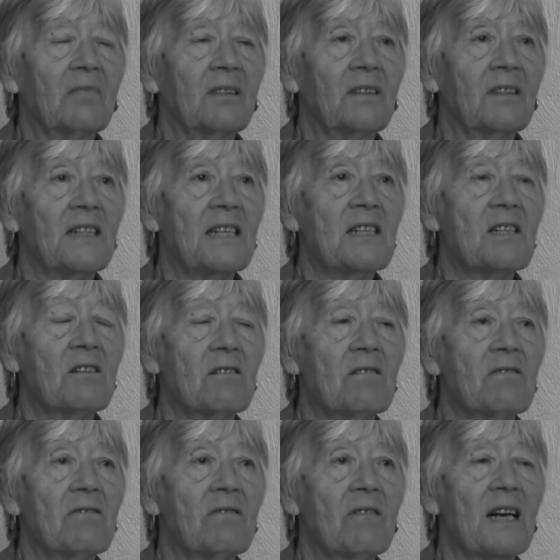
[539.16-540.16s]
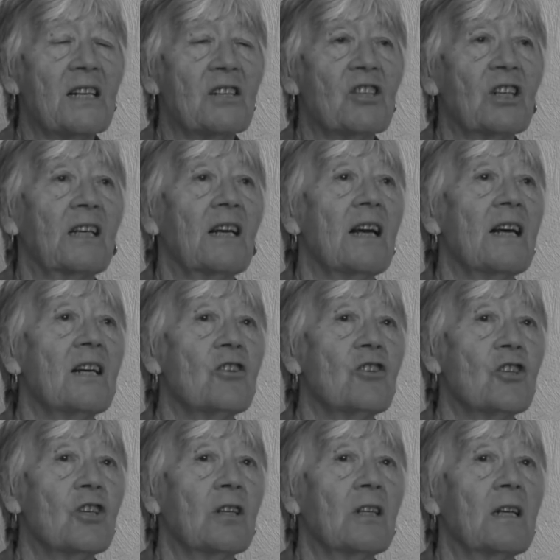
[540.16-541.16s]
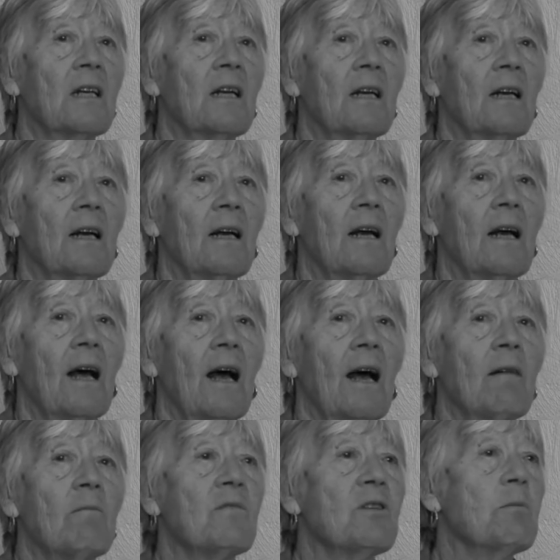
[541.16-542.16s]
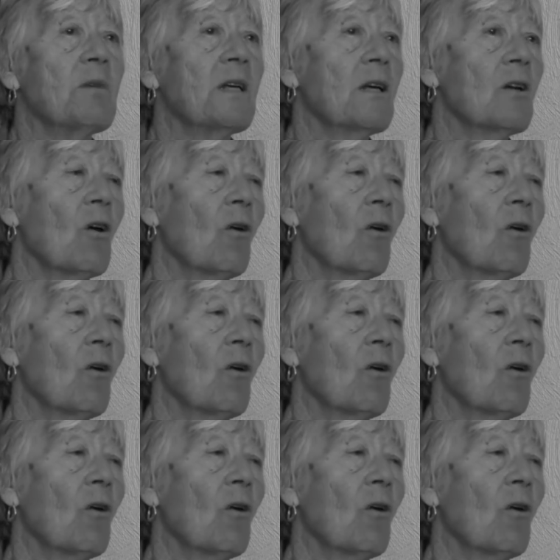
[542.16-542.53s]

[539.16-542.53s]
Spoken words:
seat of education, happened to be in